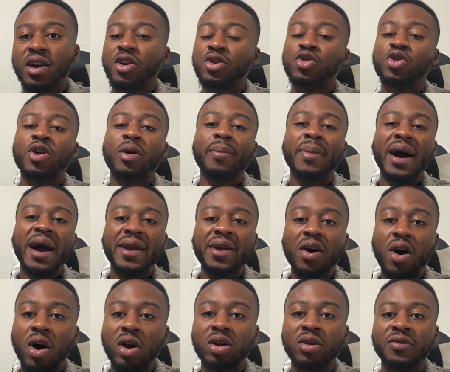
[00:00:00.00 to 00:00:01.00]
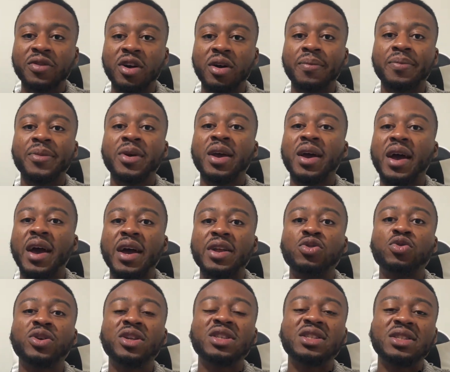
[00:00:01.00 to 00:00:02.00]
You combine all of them, and
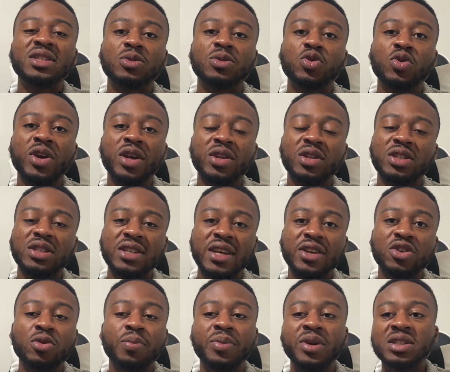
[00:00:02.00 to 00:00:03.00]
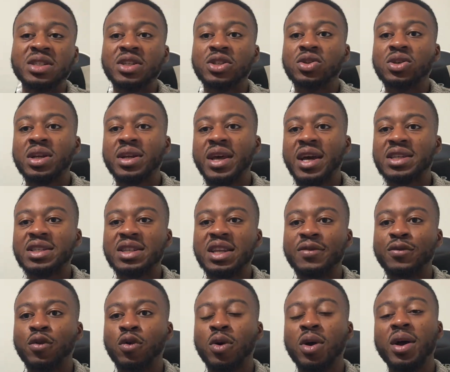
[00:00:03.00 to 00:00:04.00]
you can take your business to the next
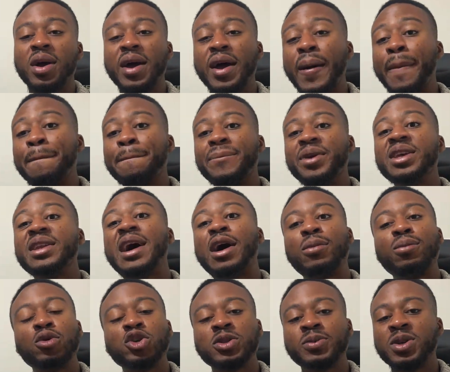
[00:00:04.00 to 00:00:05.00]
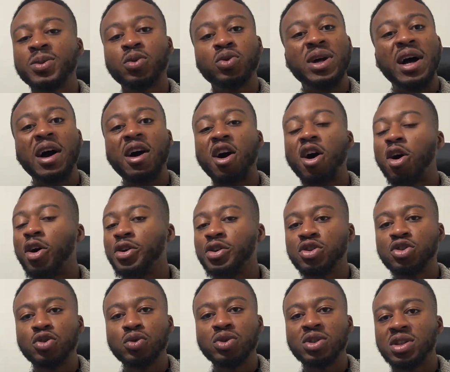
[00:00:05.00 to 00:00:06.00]
level and beat out most people that
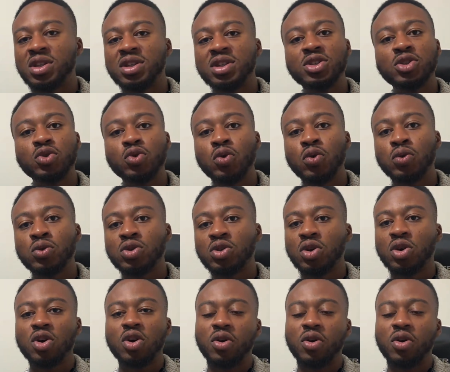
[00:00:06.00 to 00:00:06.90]
aren't using these tools.